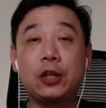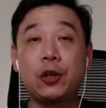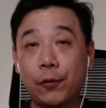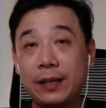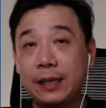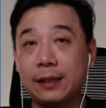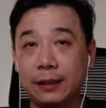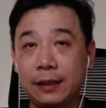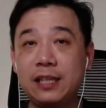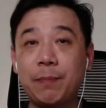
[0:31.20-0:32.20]

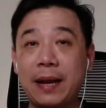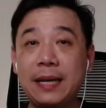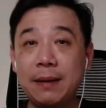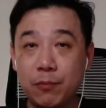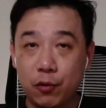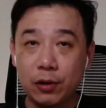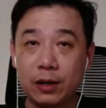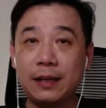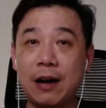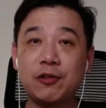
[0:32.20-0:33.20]
theoretically, spending more
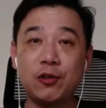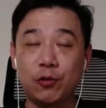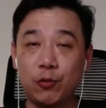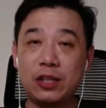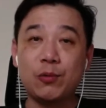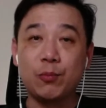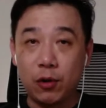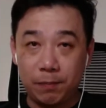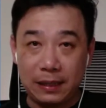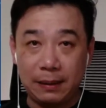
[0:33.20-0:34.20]
allows you to reach more
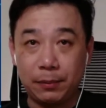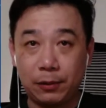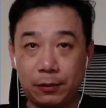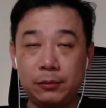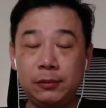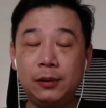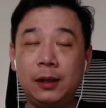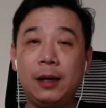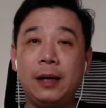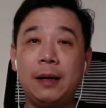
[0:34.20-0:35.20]
people.
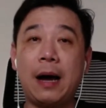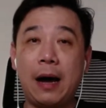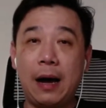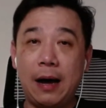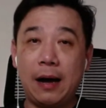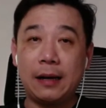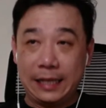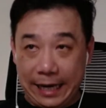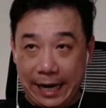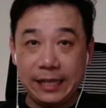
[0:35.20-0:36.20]

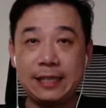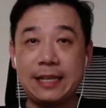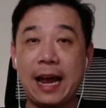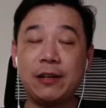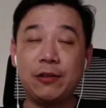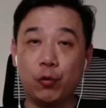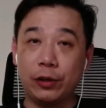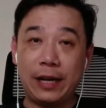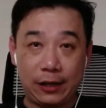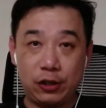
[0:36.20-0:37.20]
Yes, that would
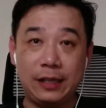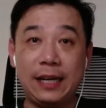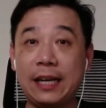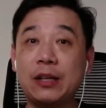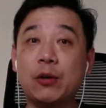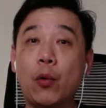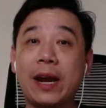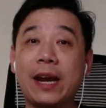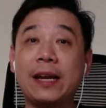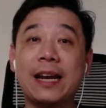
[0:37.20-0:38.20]
actually, in a
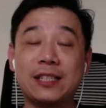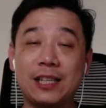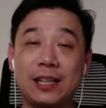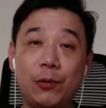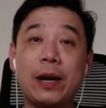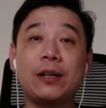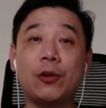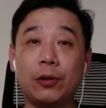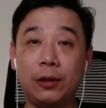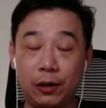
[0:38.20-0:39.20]
way, accelerate
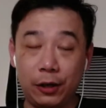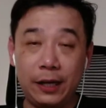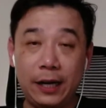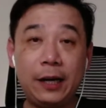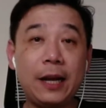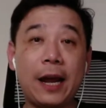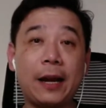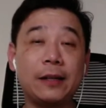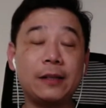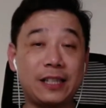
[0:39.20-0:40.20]
your learning
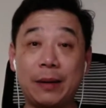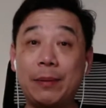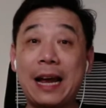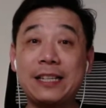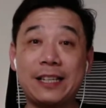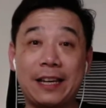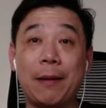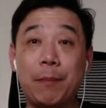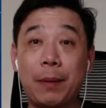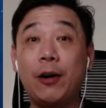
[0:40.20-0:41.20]
and stabilize the
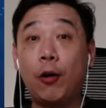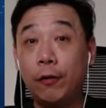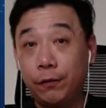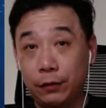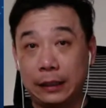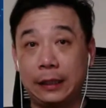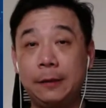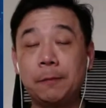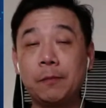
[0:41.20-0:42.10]
campaign, hopefully,